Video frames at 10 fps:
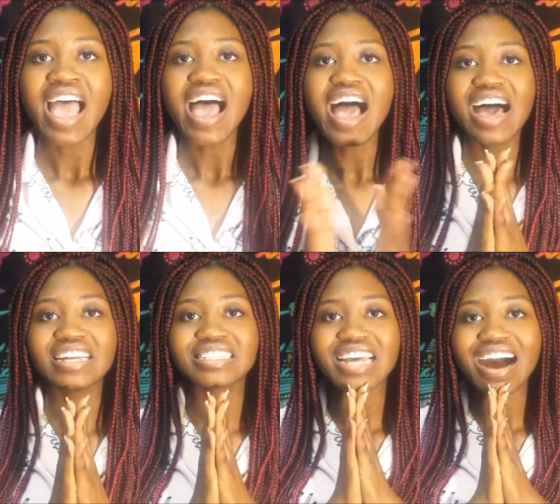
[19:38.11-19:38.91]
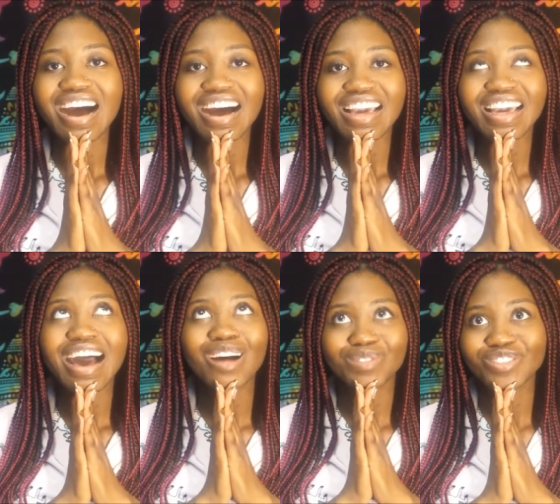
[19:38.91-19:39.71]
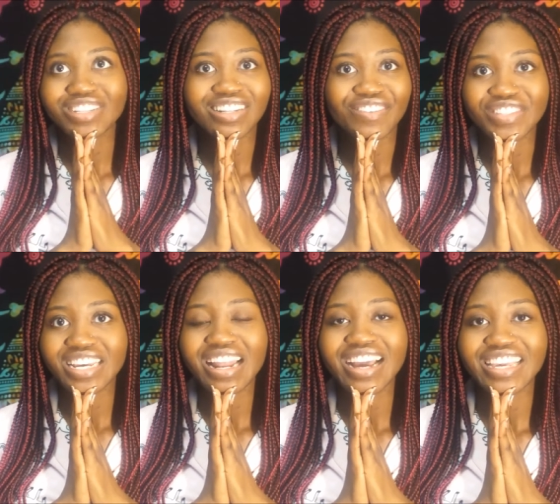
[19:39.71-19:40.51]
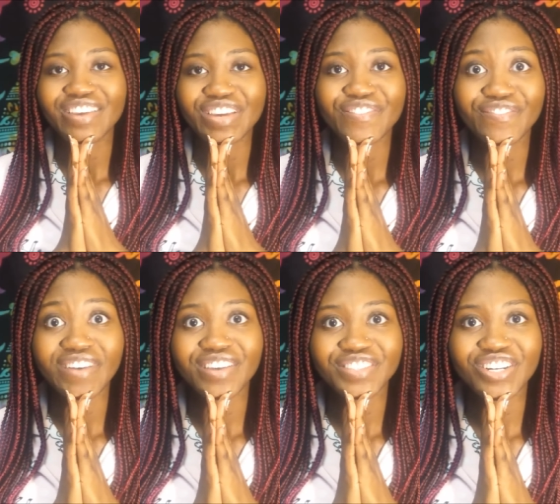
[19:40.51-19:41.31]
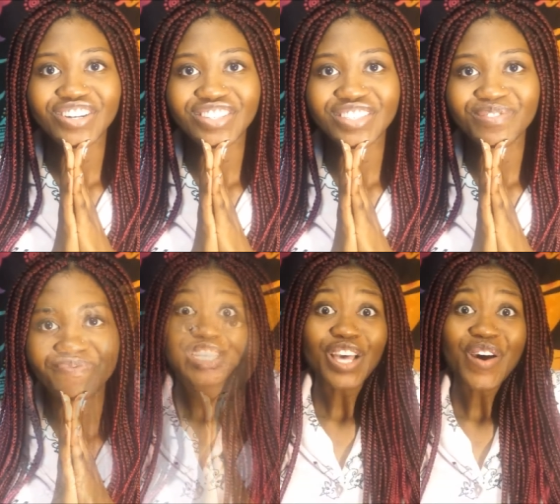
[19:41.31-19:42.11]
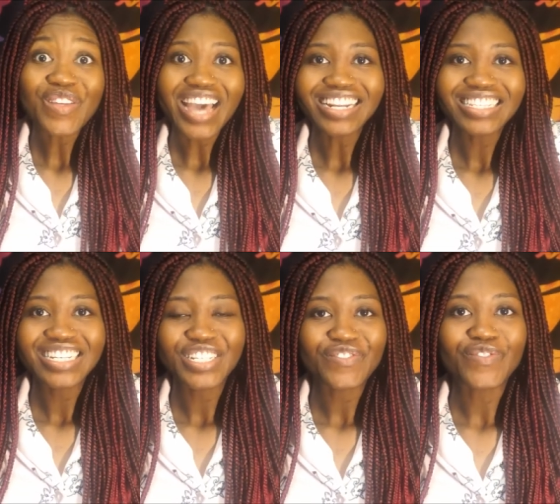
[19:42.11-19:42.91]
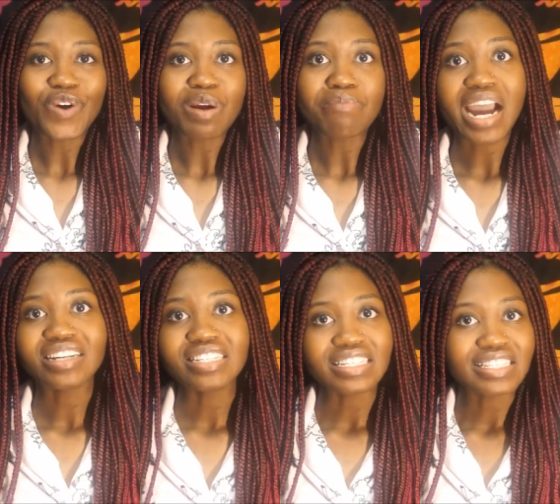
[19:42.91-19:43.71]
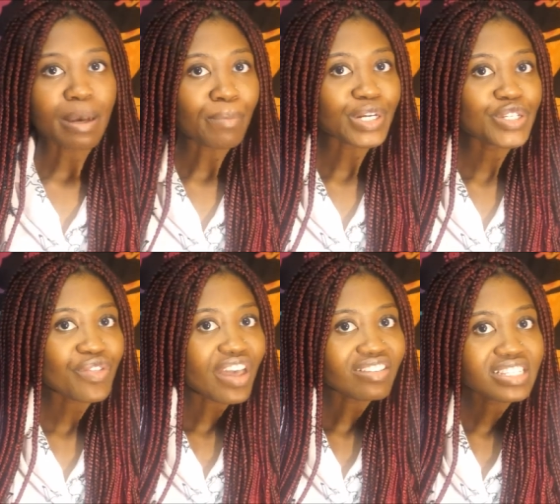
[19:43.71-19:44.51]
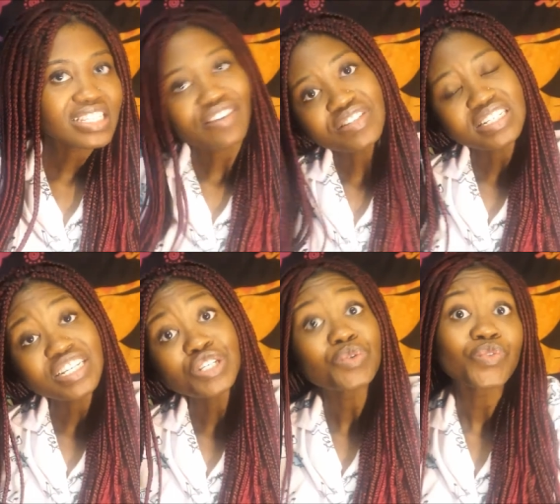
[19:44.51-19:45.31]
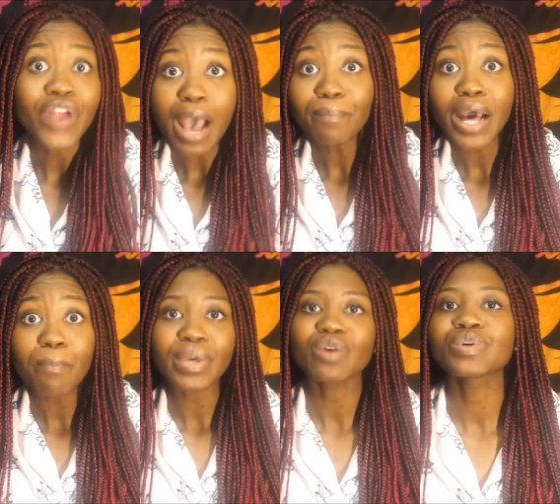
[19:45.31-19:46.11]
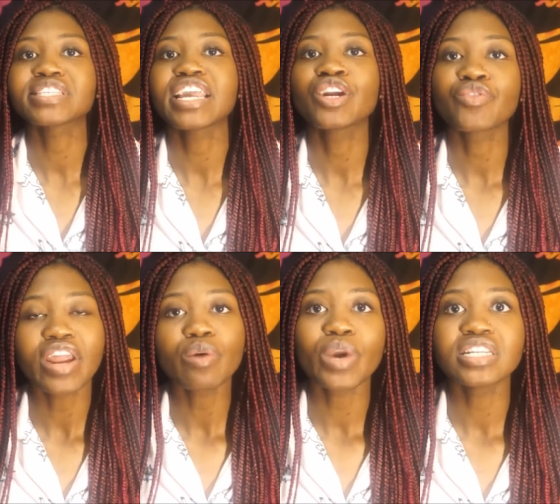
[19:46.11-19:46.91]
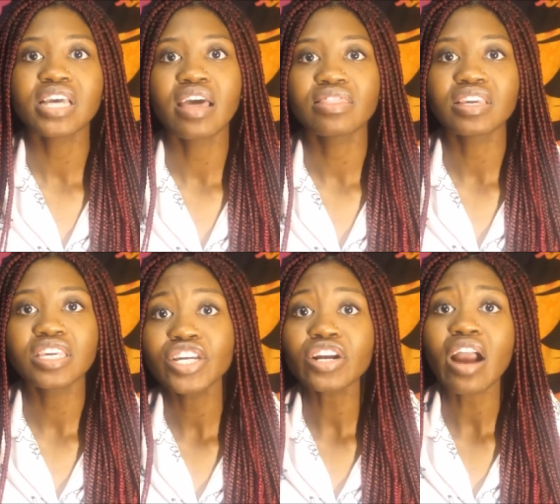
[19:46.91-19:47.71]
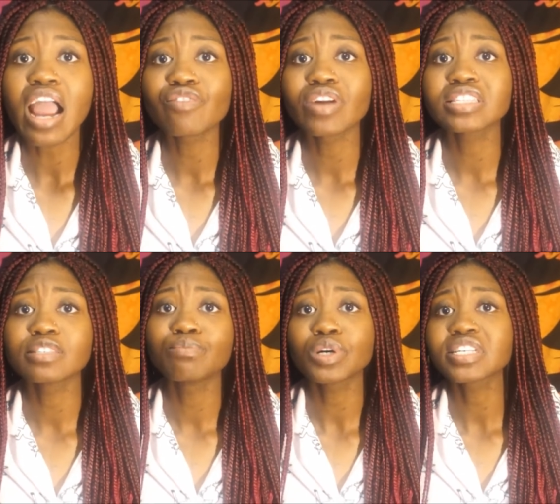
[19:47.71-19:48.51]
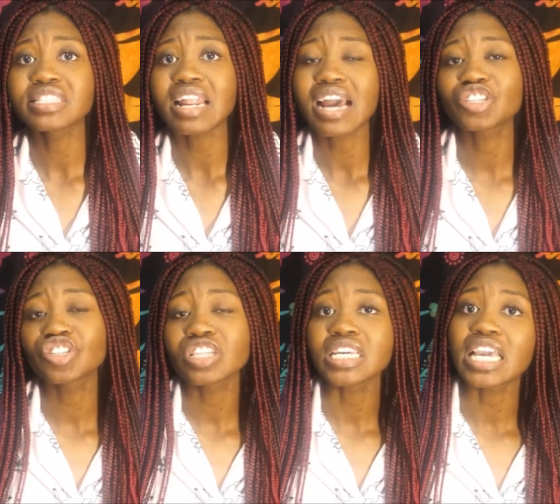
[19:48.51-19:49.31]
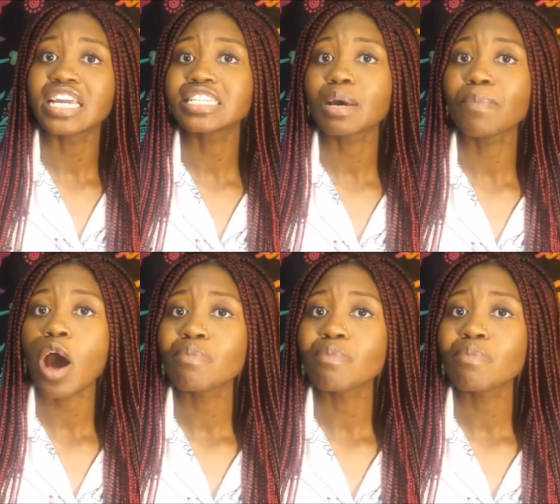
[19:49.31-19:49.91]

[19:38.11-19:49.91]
And I absolutely loved it. I gave it five stars. So that is it for my December 2017 wrap up. It was a great way to end the year. I read some books that actually actually end up on